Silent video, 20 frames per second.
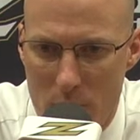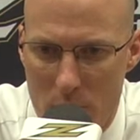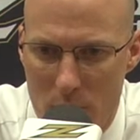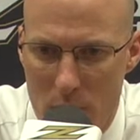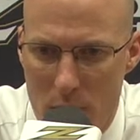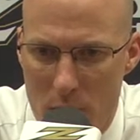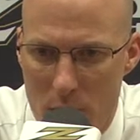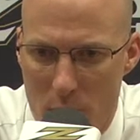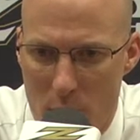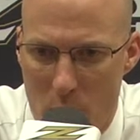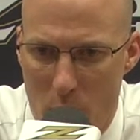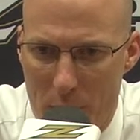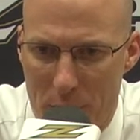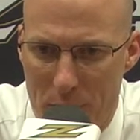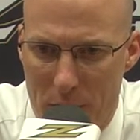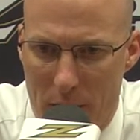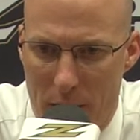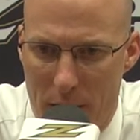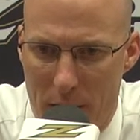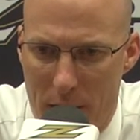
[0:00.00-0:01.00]
you know,
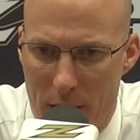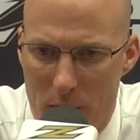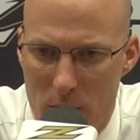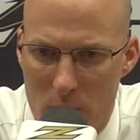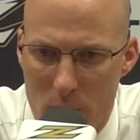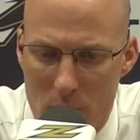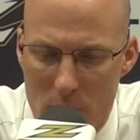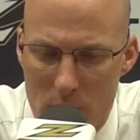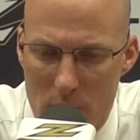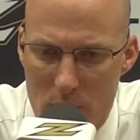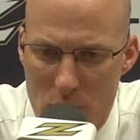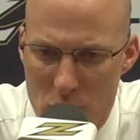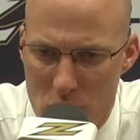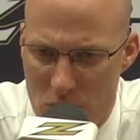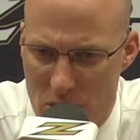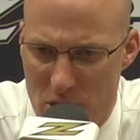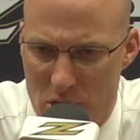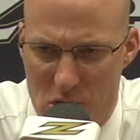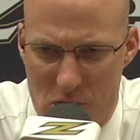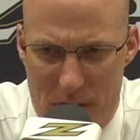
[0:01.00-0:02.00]
with
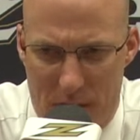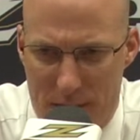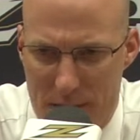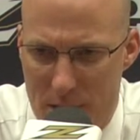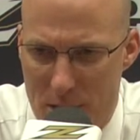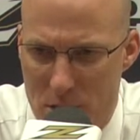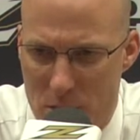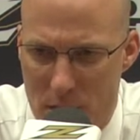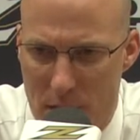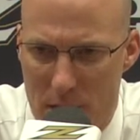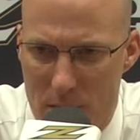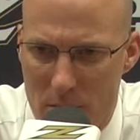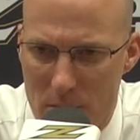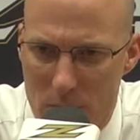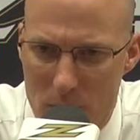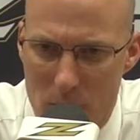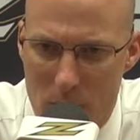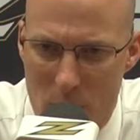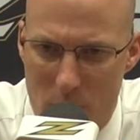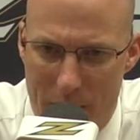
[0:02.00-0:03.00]
just a sickness that
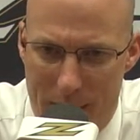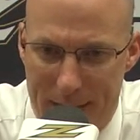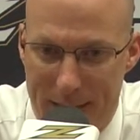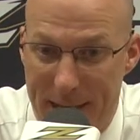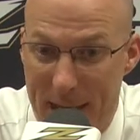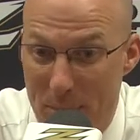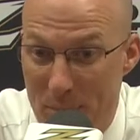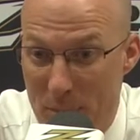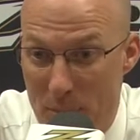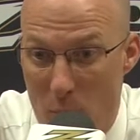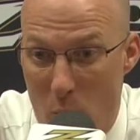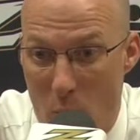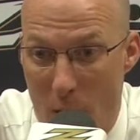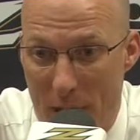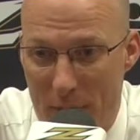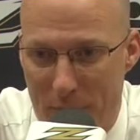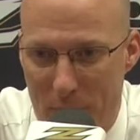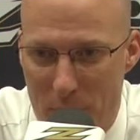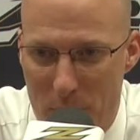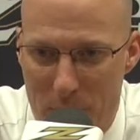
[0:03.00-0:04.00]
we had to keep him
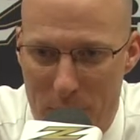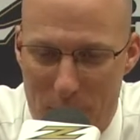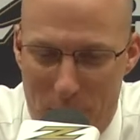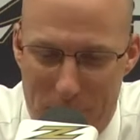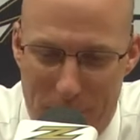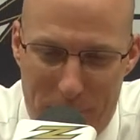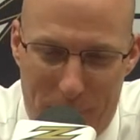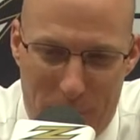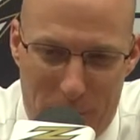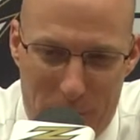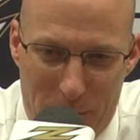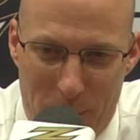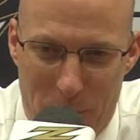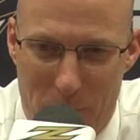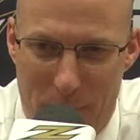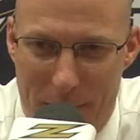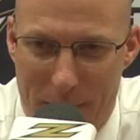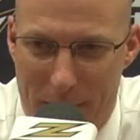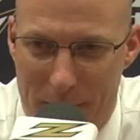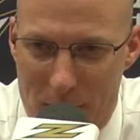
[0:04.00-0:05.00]
away from the building for a
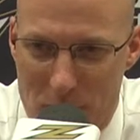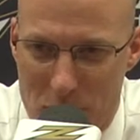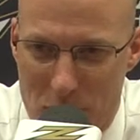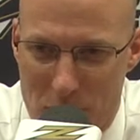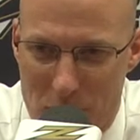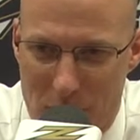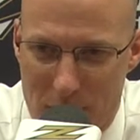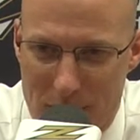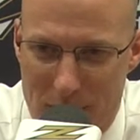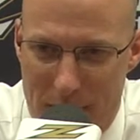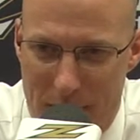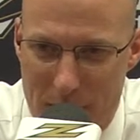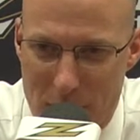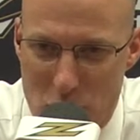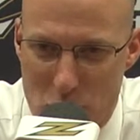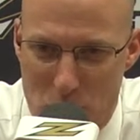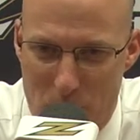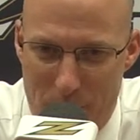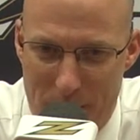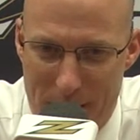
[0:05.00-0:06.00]
little bit because it's
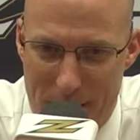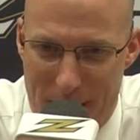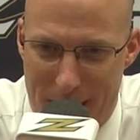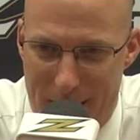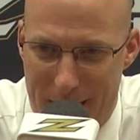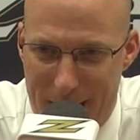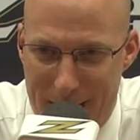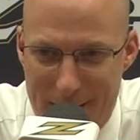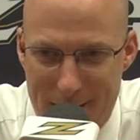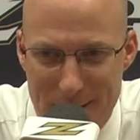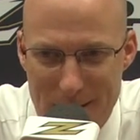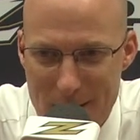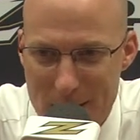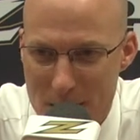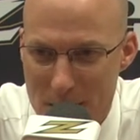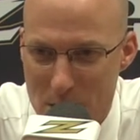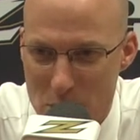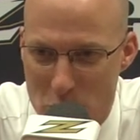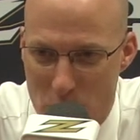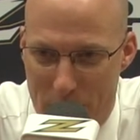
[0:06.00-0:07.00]
contagious, pink eye. And
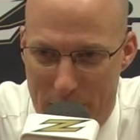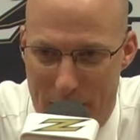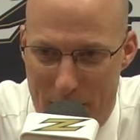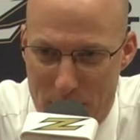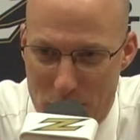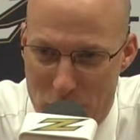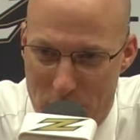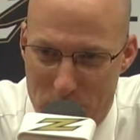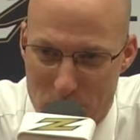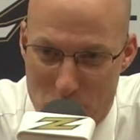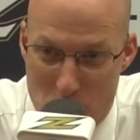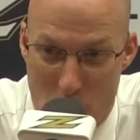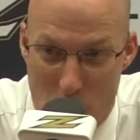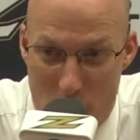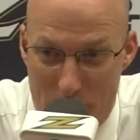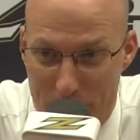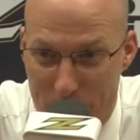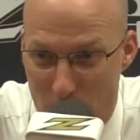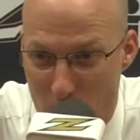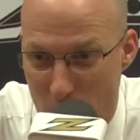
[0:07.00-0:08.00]
so he was
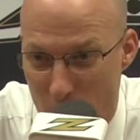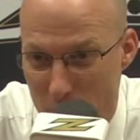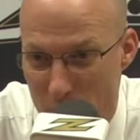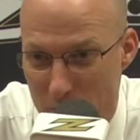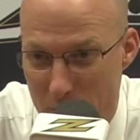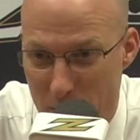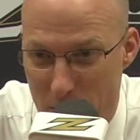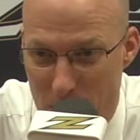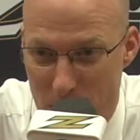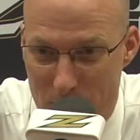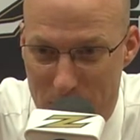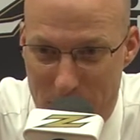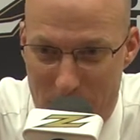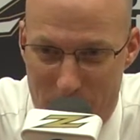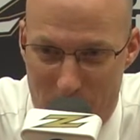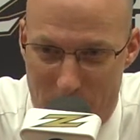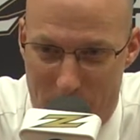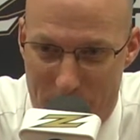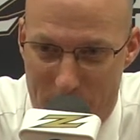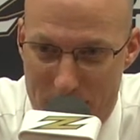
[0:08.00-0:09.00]
gone for, you know,
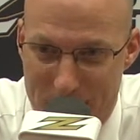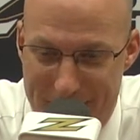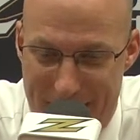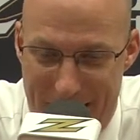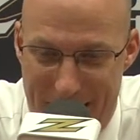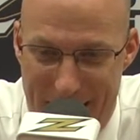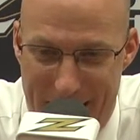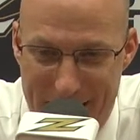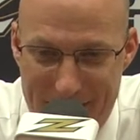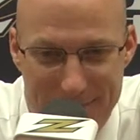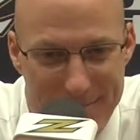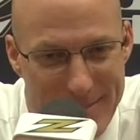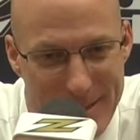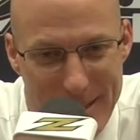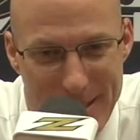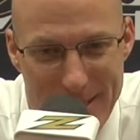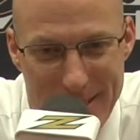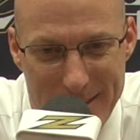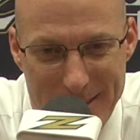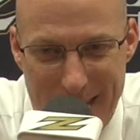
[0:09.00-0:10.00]
whatever day
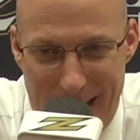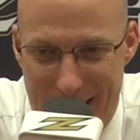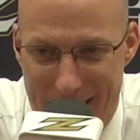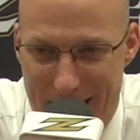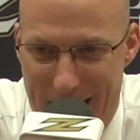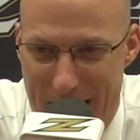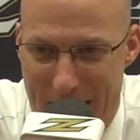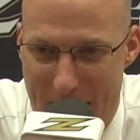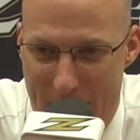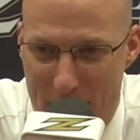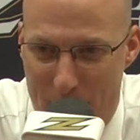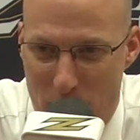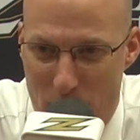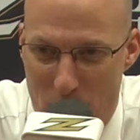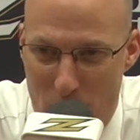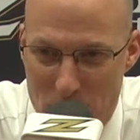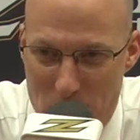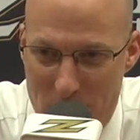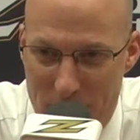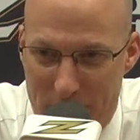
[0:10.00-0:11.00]
and a half
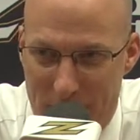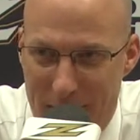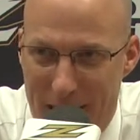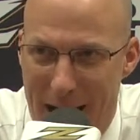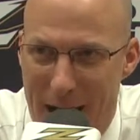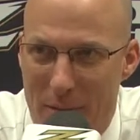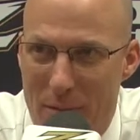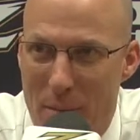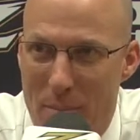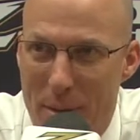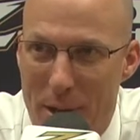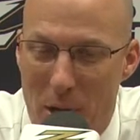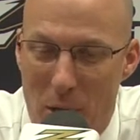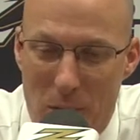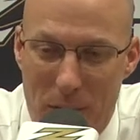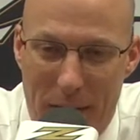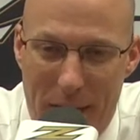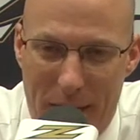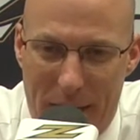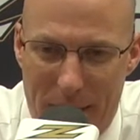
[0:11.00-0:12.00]
where he wasn't even allowed in the
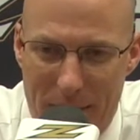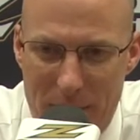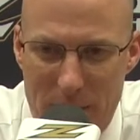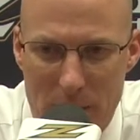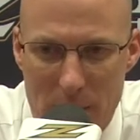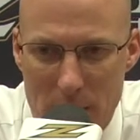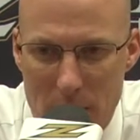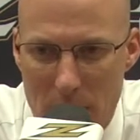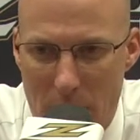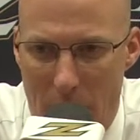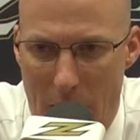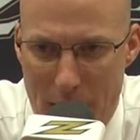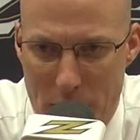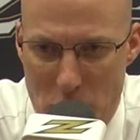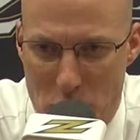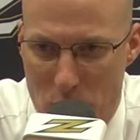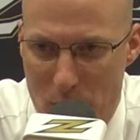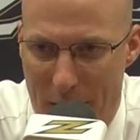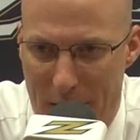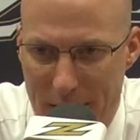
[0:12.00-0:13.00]
building. And I
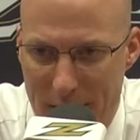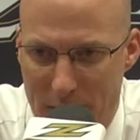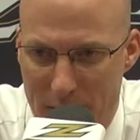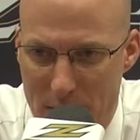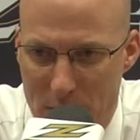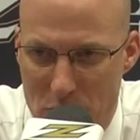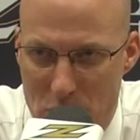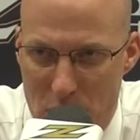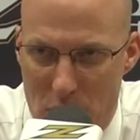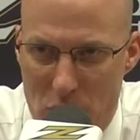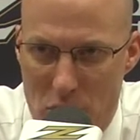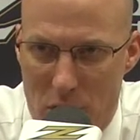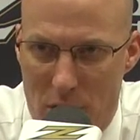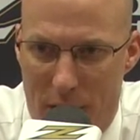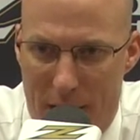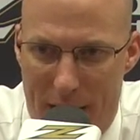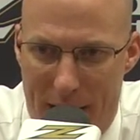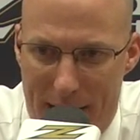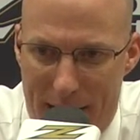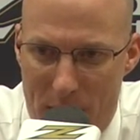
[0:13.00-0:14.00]
just made the decision
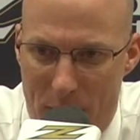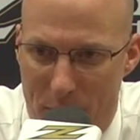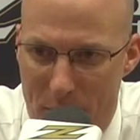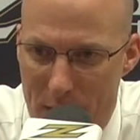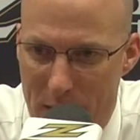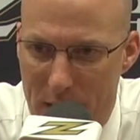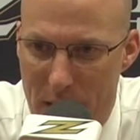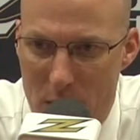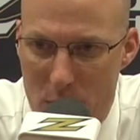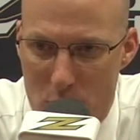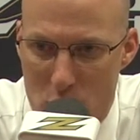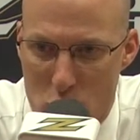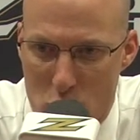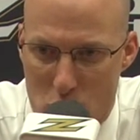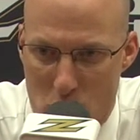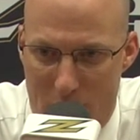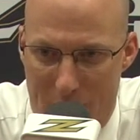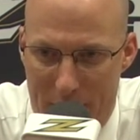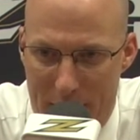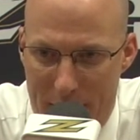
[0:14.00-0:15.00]
that I didn't think he was
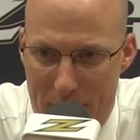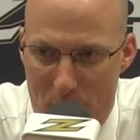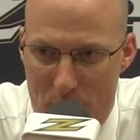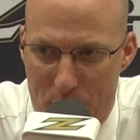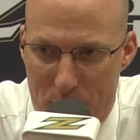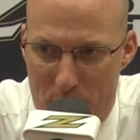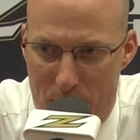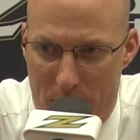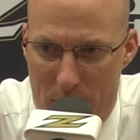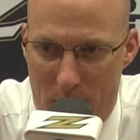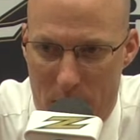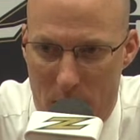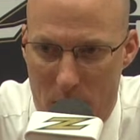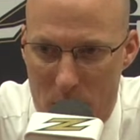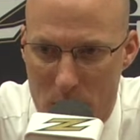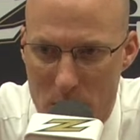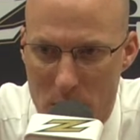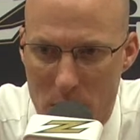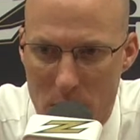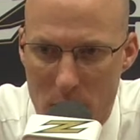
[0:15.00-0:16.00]
ready and
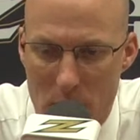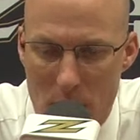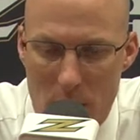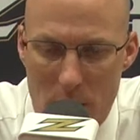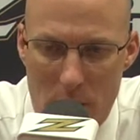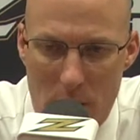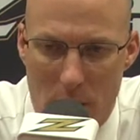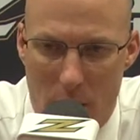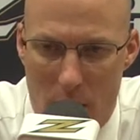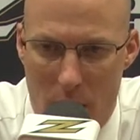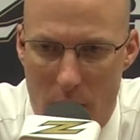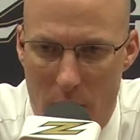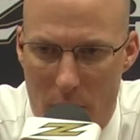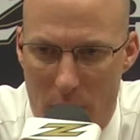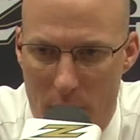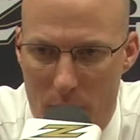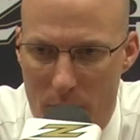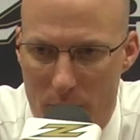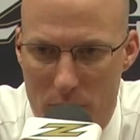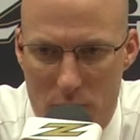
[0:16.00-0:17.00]
prepared,
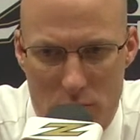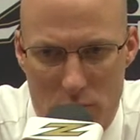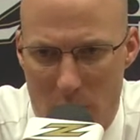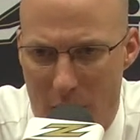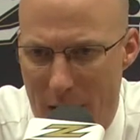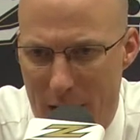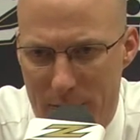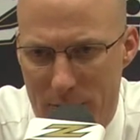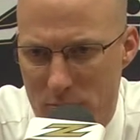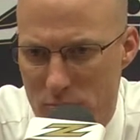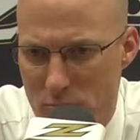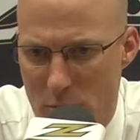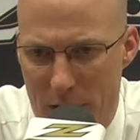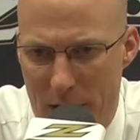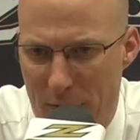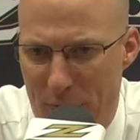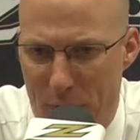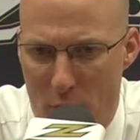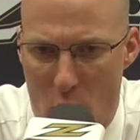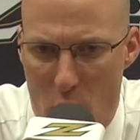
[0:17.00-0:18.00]
not
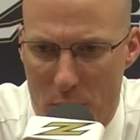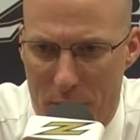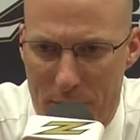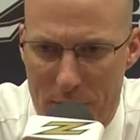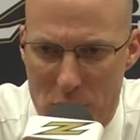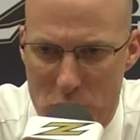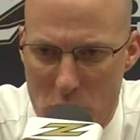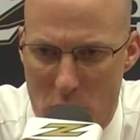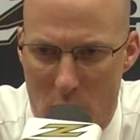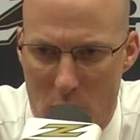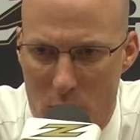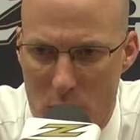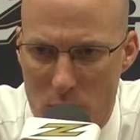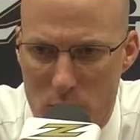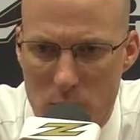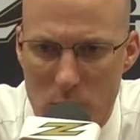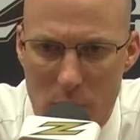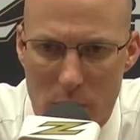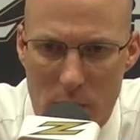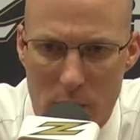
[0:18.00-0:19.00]
any fault of his
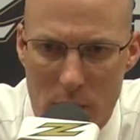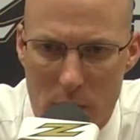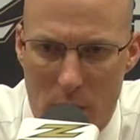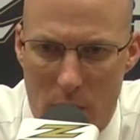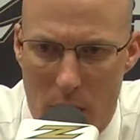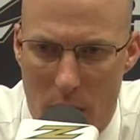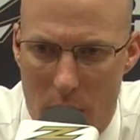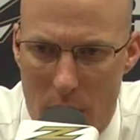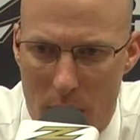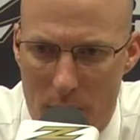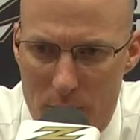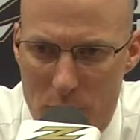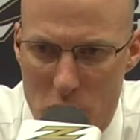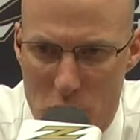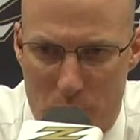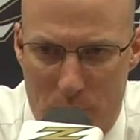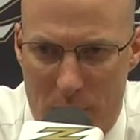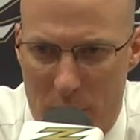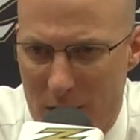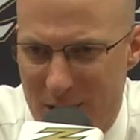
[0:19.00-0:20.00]
own,
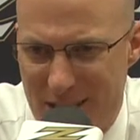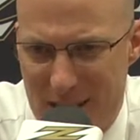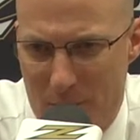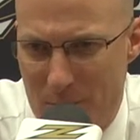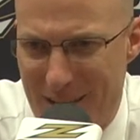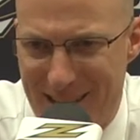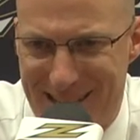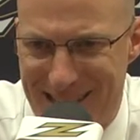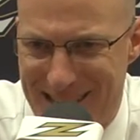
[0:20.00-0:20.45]
just because he had been